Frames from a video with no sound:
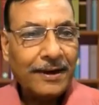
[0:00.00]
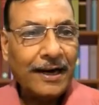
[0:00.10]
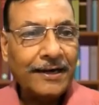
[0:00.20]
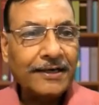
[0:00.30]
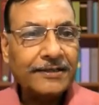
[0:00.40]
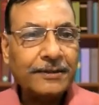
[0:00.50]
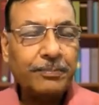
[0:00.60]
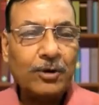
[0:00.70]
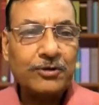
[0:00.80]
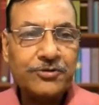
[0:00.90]
Adductor
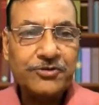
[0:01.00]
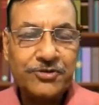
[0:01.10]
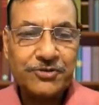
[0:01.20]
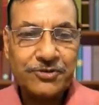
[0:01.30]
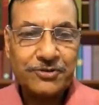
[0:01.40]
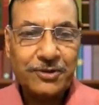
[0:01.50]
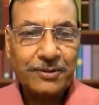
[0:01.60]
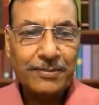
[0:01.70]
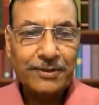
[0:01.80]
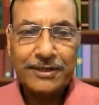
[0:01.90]
pollicis
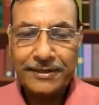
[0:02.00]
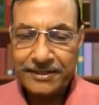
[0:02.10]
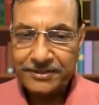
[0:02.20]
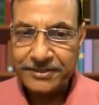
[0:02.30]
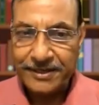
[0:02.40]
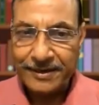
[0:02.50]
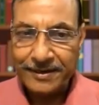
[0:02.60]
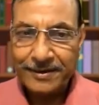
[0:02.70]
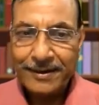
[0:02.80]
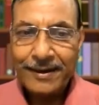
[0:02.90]
muscle
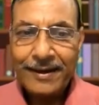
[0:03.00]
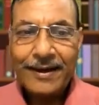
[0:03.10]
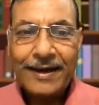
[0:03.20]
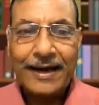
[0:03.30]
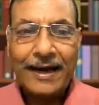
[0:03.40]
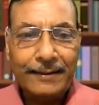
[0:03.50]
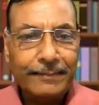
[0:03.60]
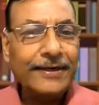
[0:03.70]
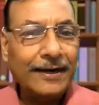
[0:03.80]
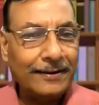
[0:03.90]
testing can
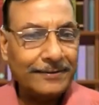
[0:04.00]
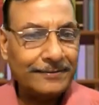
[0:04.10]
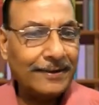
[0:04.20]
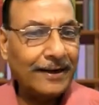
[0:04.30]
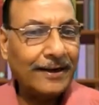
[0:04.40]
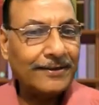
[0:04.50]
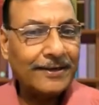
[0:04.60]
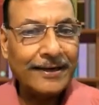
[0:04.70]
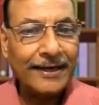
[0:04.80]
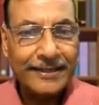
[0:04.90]
be done
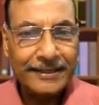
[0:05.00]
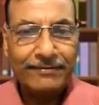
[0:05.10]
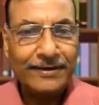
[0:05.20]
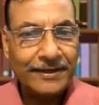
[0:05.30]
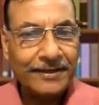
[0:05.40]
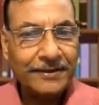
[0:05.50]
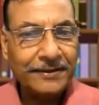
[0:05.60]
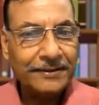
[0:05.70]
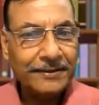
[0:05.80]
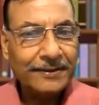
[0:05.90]
alternatively.
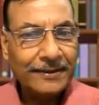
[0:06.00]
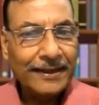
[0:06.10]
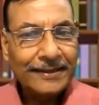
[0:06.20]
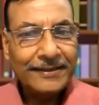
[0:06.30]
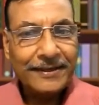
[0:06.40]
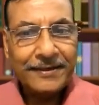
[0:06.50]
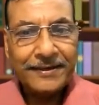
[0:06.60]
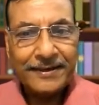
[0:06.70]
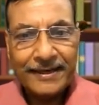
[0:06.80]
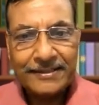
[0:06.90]
The
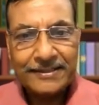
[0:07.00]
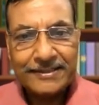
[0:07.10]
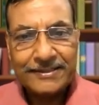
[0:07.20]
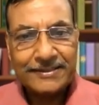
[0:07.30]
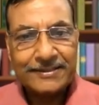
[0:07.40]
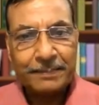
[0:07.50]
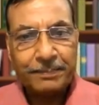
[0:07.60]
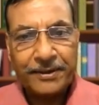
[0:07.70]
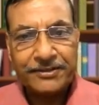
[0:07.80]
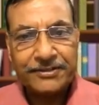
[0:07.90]
test the
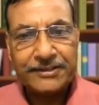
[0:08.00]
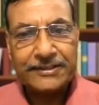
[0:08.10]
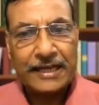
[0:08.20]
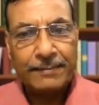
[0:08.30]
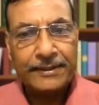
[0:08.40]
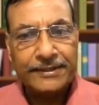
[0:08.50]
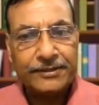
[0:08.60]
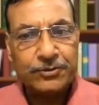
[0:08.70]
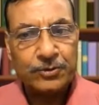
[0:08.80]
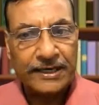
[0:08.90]
patient's
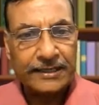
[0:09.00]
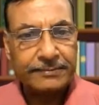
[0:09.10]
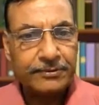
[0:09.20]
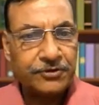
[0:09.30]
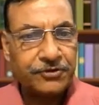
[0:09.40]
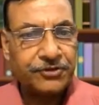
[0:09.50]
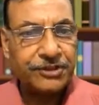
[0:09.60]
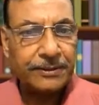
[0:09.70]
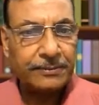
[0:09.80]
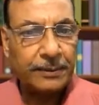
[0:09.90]
ability to grasp the
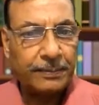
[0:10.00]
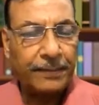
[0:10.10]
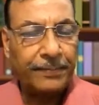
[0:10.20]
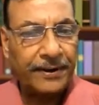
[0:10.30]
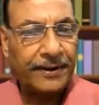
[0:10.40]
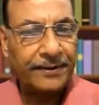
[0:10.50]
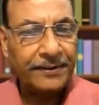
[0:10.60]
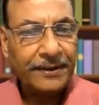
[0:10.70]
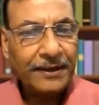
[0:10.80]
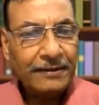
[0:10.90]
sheet of the
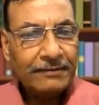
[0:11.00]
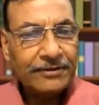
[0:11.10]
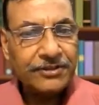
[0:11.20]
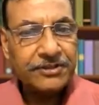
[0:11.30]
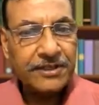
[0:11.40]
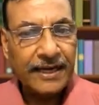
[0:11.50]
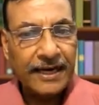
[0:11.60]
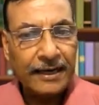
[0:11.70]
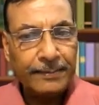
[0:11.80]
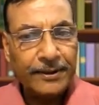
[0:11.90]
paper, which is
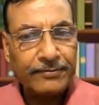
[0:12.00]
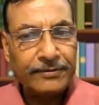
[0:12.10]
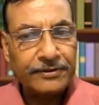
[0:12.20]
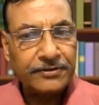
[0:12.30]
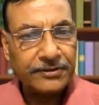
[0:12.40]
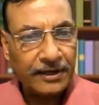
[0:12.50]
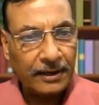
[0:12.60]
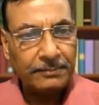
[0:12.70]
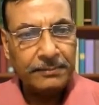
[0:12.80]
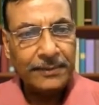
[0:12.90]
held between
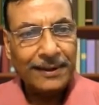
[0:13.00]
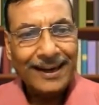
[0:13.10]
thumb